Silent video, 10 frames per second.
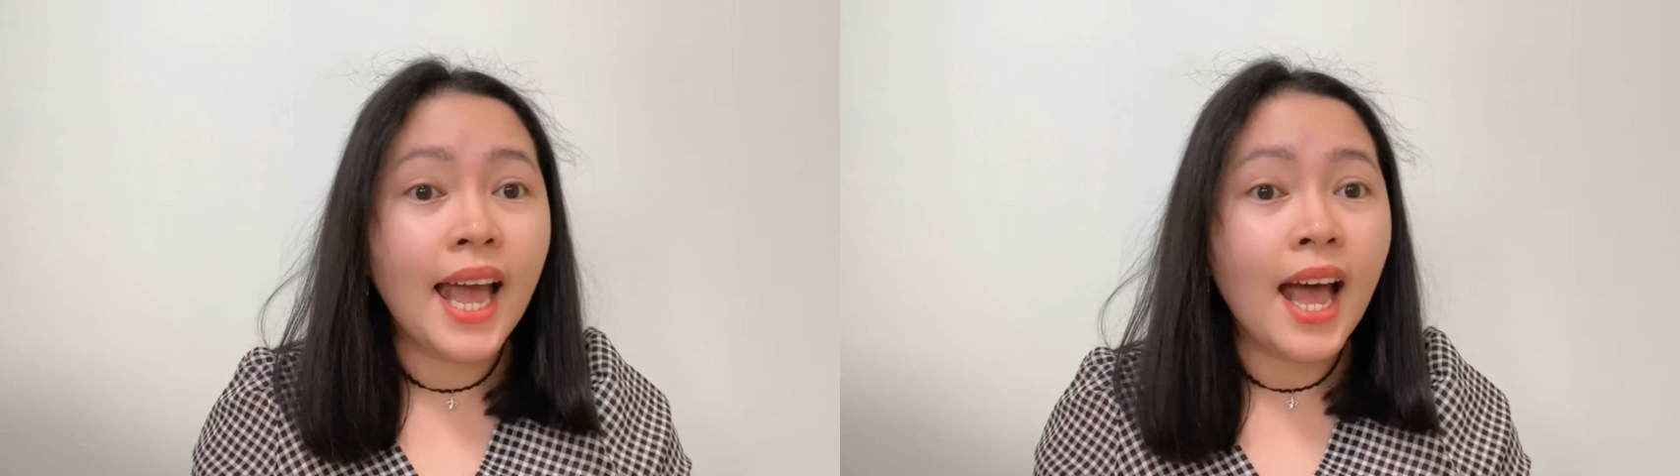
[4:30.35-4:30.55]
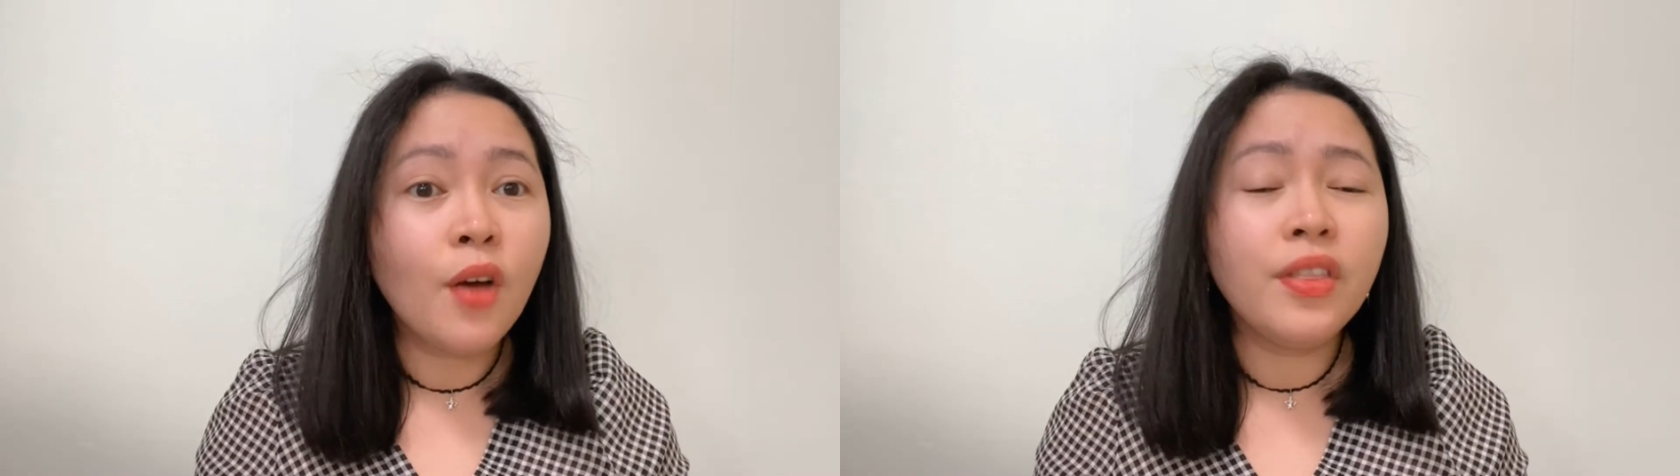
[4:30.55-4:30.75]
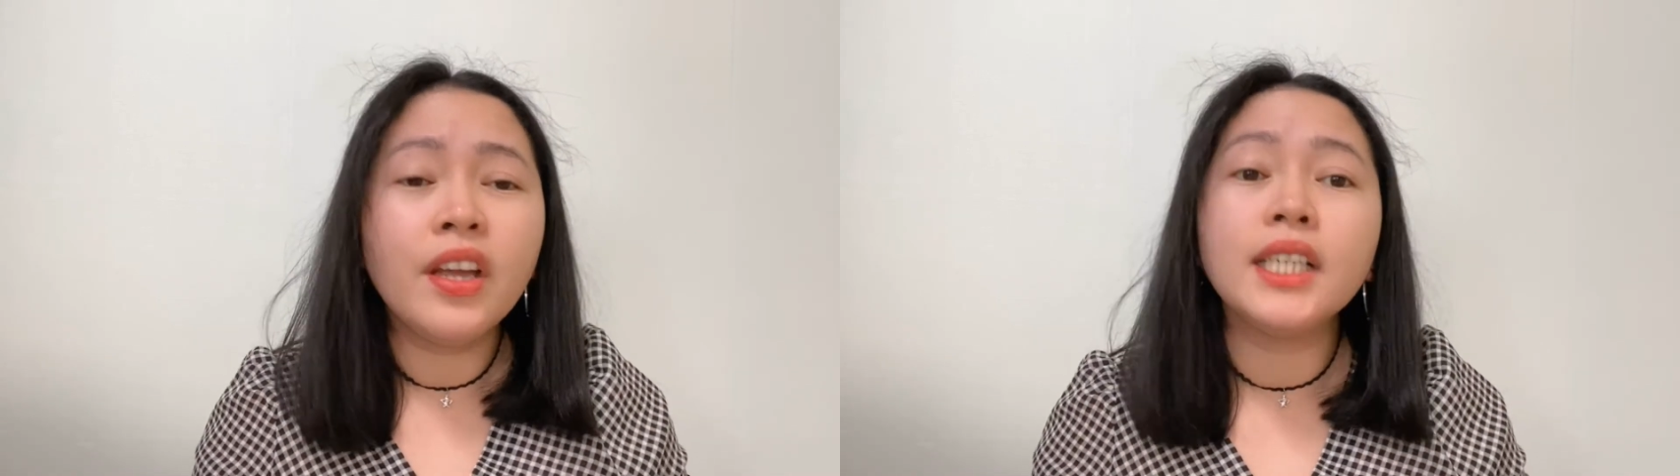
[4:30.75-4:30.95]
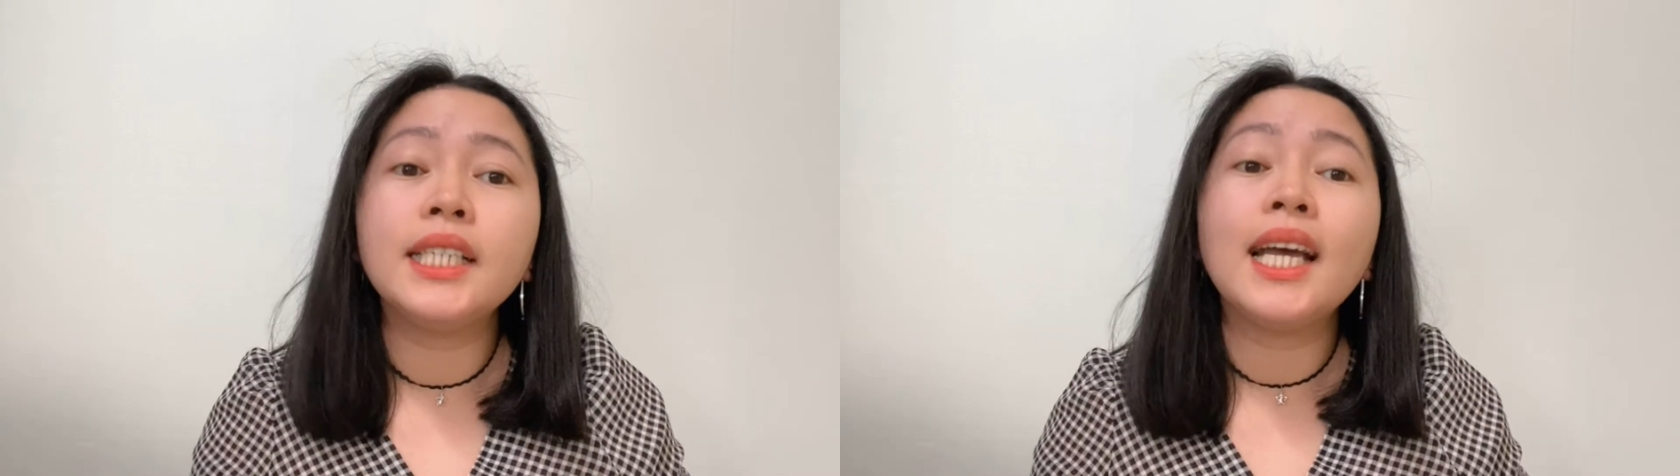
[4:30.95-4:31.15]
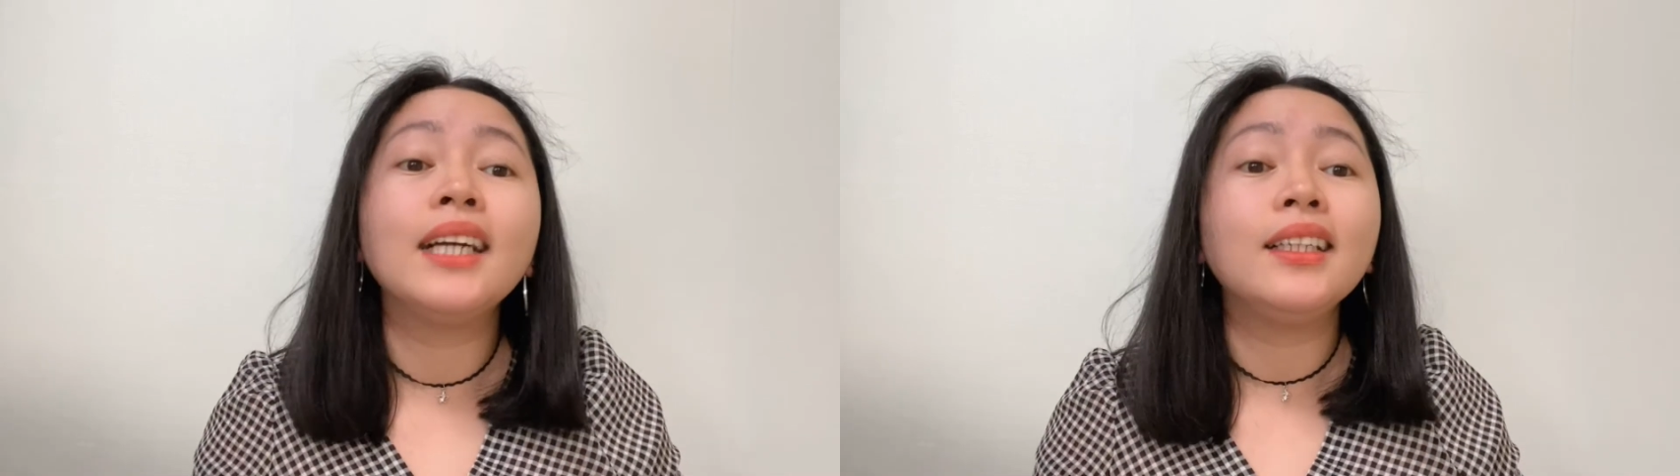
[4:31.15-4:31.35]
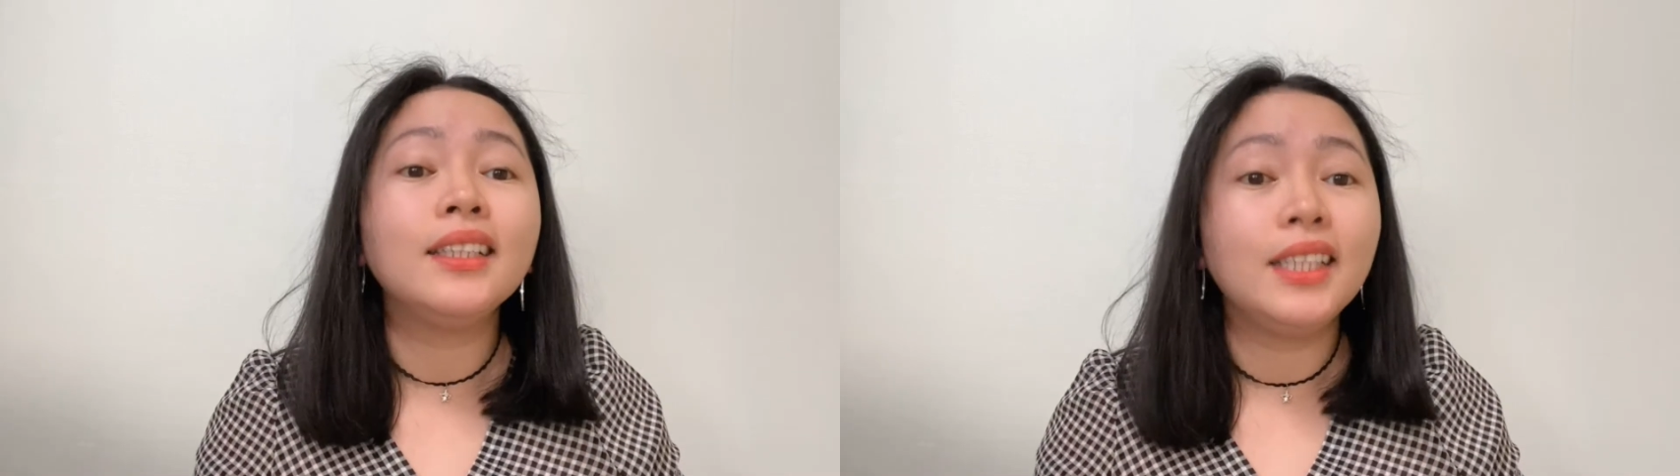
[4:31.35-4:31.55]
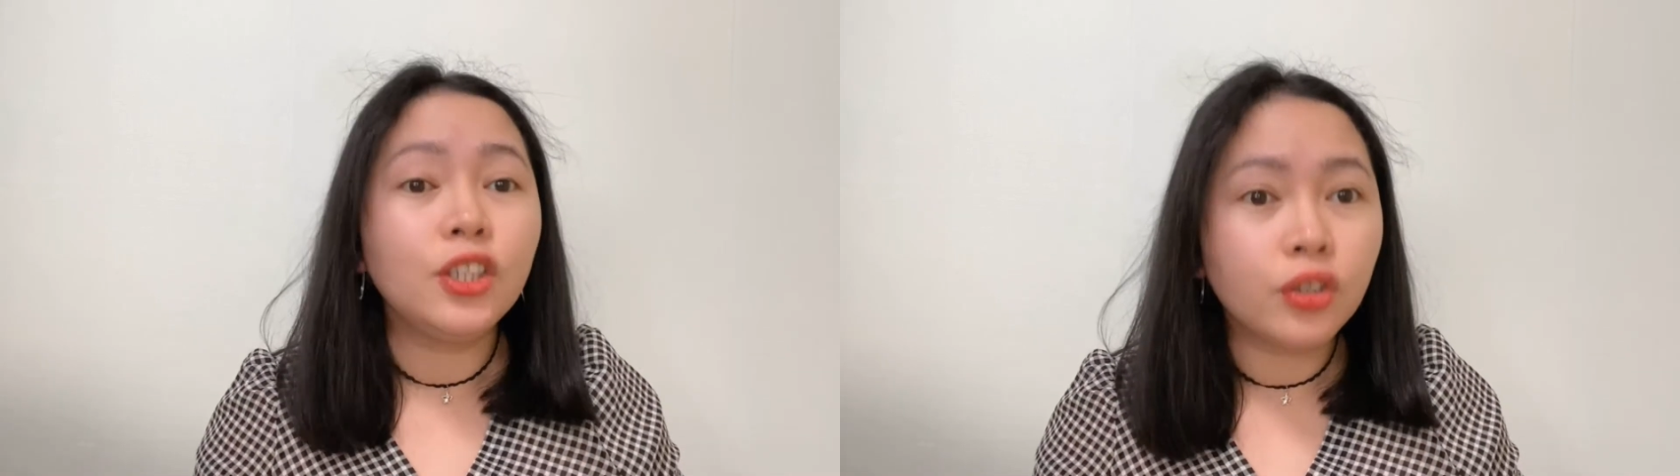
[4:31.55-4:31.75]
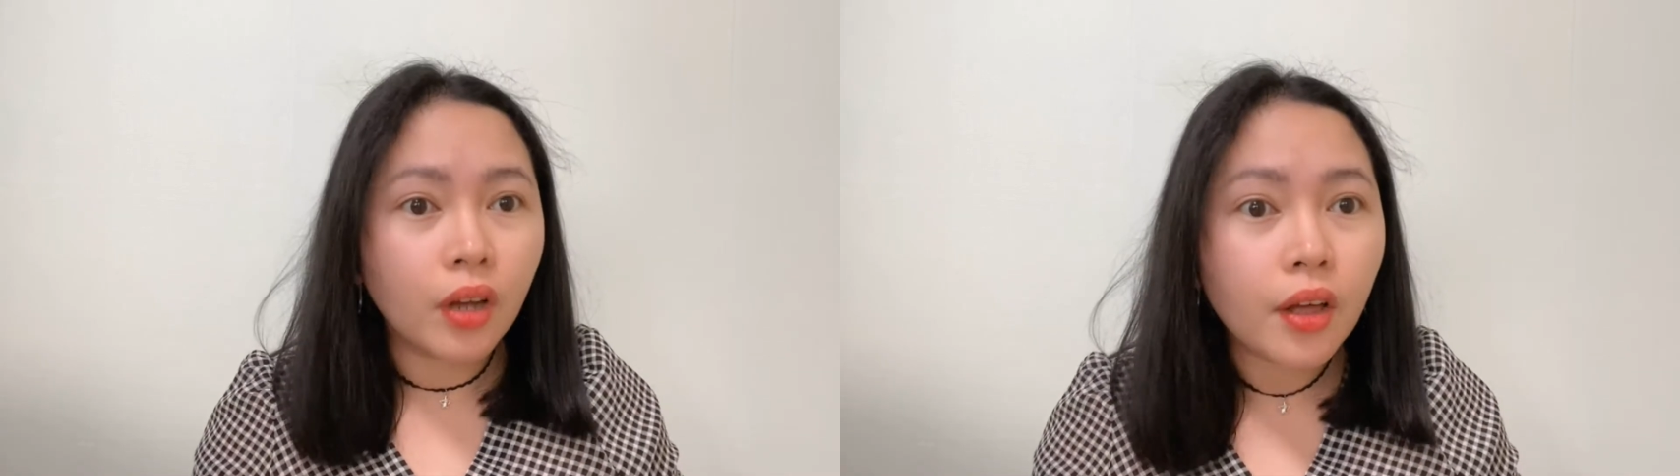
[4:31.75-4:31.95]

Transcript: how they are tangled each